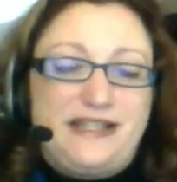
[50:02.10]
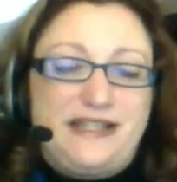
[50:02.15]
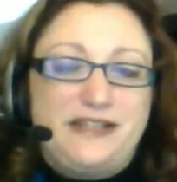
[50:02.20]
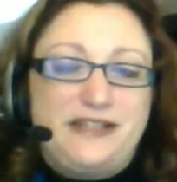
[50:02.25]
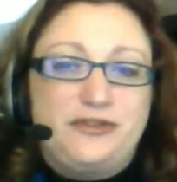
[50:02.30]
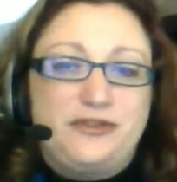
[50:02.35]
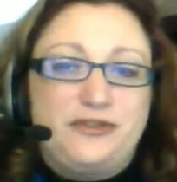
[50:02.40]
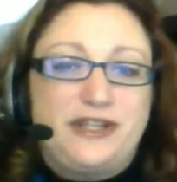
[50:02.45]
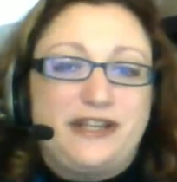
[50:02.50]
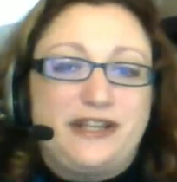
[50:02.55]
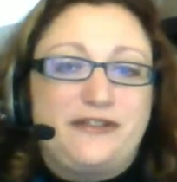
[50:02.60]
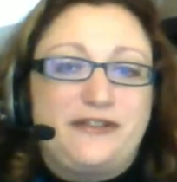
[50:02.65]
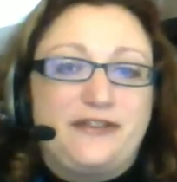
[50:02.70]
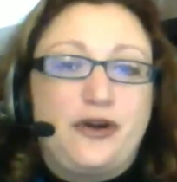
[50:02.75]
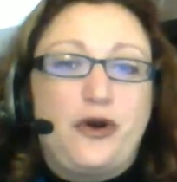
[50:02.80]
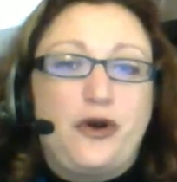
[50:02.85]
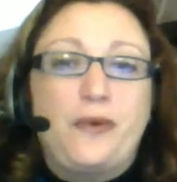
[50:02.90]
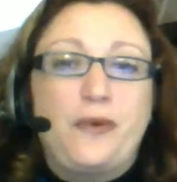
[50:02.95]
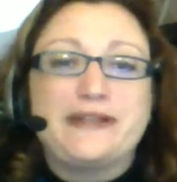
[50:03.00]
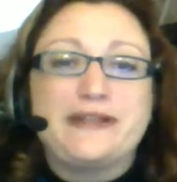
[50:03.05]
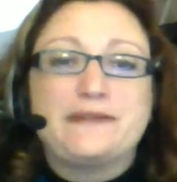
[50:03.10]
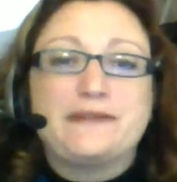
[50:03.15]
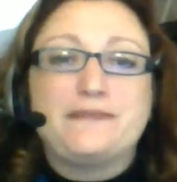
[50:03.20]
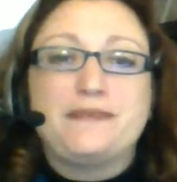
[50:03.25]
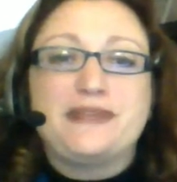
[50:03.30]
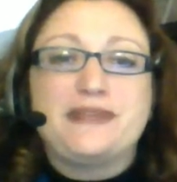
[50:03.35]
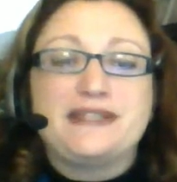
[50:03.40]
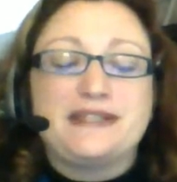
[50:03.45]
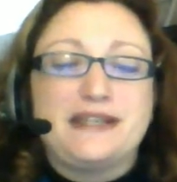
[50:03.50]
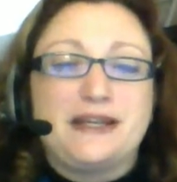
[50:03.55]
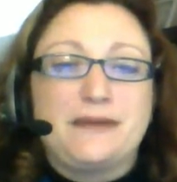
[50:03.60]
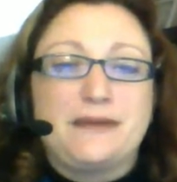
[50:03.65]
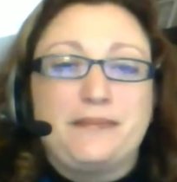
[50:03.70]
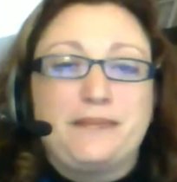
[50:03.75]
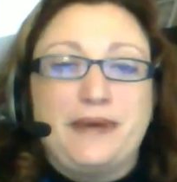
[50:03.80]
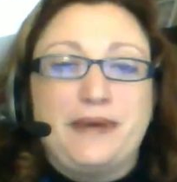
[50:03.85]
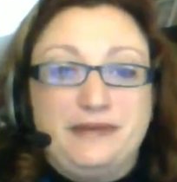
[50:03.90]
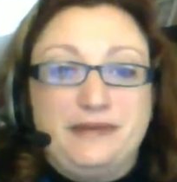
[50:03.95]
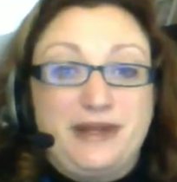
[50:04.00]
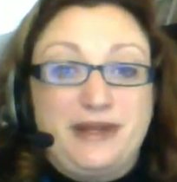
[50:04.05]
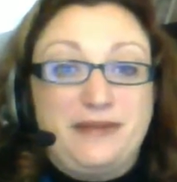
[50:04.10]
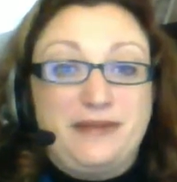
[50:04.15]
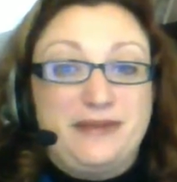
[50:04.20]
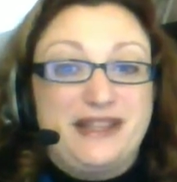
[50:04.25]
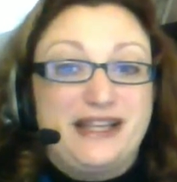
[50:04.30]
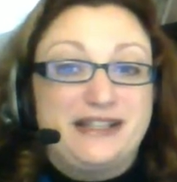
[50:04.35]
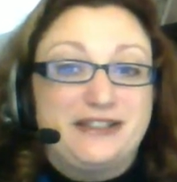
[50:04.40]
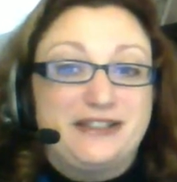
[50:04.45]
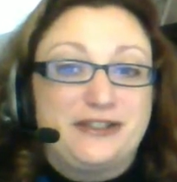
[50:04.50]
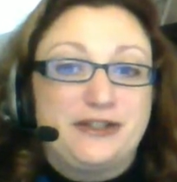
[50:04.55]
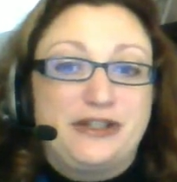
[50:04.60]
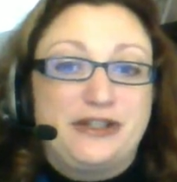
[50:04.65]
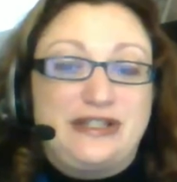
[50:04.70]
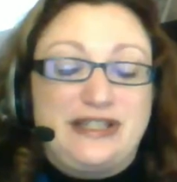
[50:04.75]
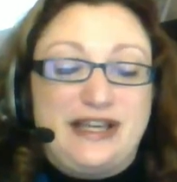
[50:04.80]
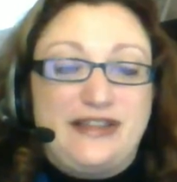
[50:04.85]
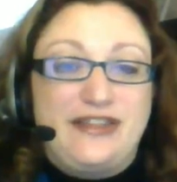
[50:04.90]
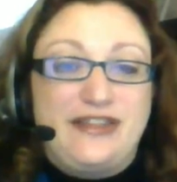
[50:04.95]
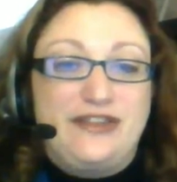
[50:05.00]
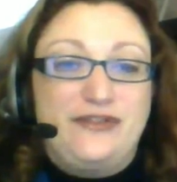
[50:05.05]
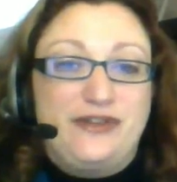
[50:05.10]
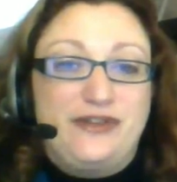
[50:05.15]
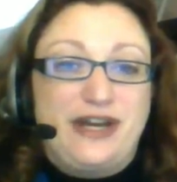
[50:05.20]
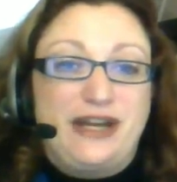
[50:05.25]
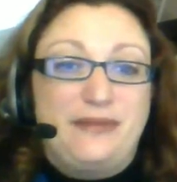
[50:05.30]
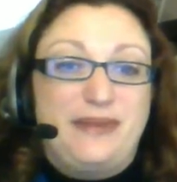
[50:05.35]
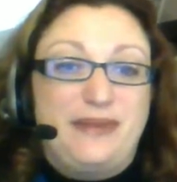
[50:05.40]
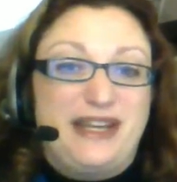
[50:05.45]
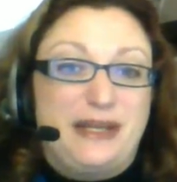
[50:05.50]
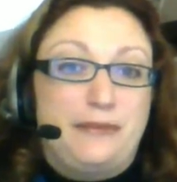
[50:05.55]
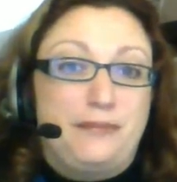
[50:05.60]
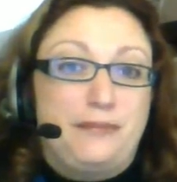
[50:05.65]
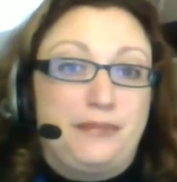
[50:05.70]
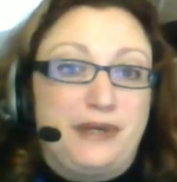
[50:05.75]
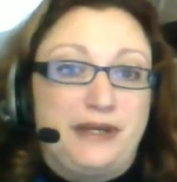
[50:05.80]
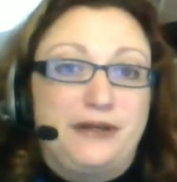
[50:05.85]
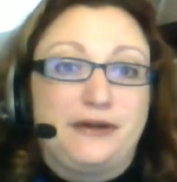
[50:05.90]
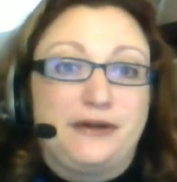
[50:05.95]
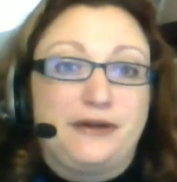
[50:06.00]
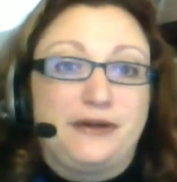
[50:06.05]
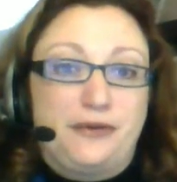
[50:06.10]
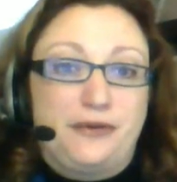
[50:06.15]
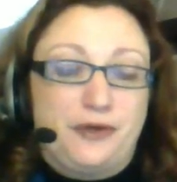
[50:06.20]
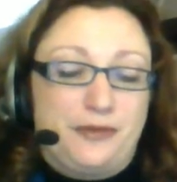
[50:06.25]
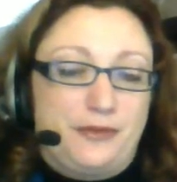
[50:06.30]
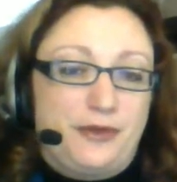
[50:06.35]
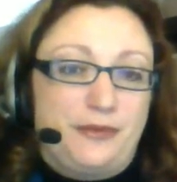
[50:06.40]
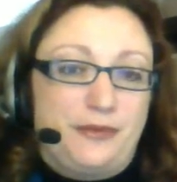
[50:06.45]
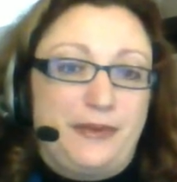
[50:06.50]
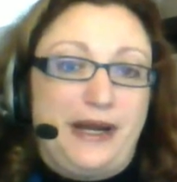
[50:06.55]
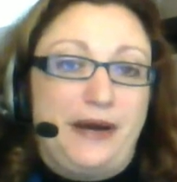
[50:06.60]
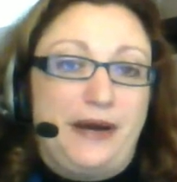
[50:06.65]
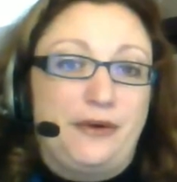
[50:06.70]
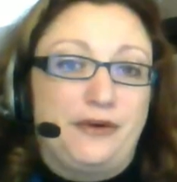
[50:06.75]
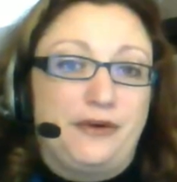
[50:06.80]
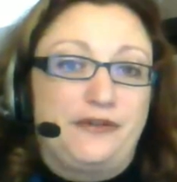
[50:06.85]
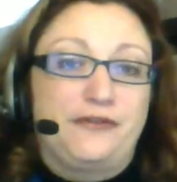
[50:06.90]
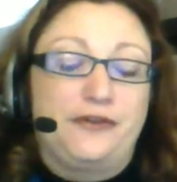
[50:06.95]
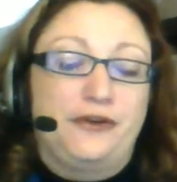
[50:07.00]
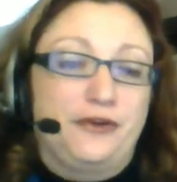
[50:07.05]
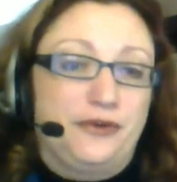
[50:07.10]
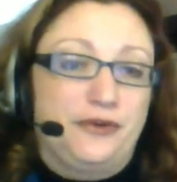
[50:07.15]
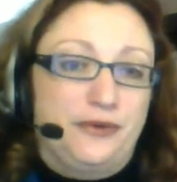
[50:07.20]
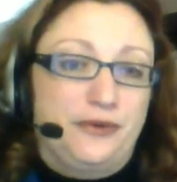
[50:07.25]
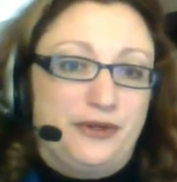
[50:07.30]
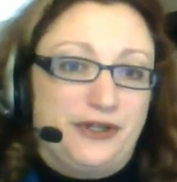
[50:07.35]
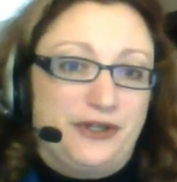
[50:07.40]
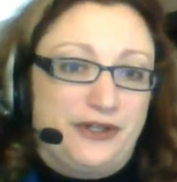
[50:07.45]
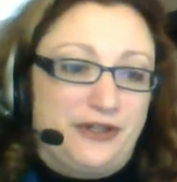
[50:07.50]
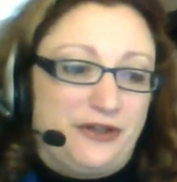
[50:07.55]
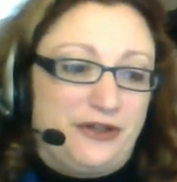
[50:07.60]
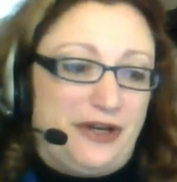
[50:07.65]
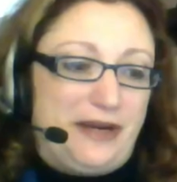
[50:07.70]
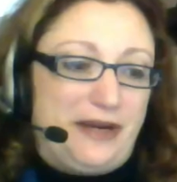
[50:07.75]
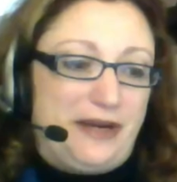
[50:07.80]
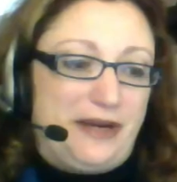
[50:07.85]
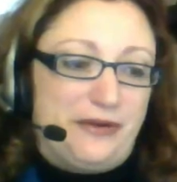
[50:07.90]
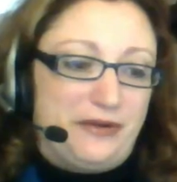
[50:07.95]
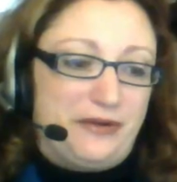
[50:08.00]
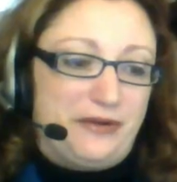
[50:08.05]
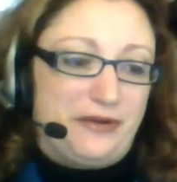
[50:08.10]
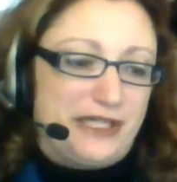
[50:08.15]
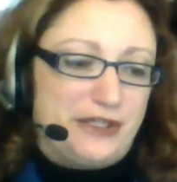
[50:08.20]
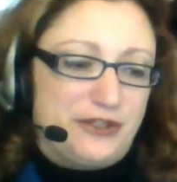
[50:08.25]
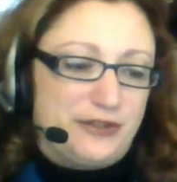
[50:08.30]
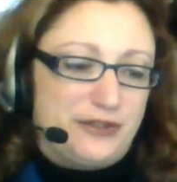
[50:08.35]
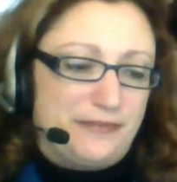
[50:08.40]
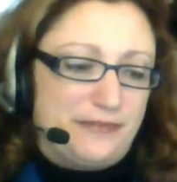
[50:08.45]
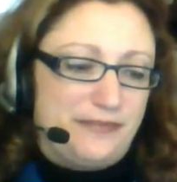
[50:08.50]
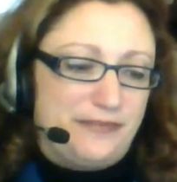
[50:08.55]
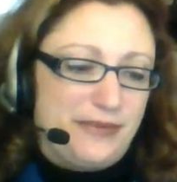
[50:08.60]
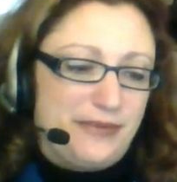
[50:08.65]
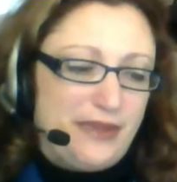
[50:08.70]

interesting. If they're always missing a button, maybe that's a good sign that you've got to make it bigger or more powerful or grab their attention.